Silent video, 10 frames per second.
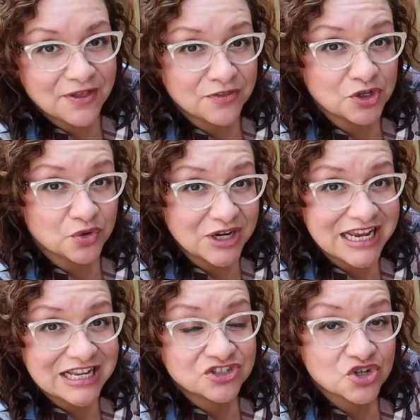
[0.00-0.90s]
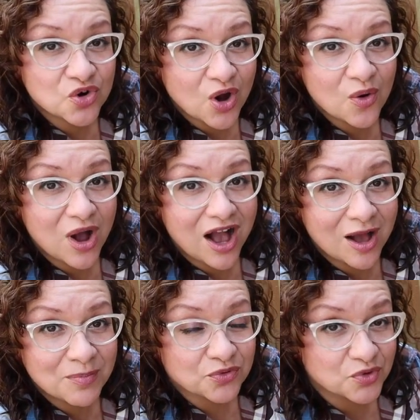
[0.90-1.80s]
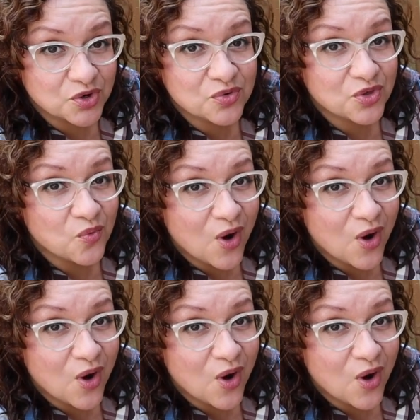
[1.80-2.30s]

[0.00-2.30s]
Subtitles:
And then the greens grow up through the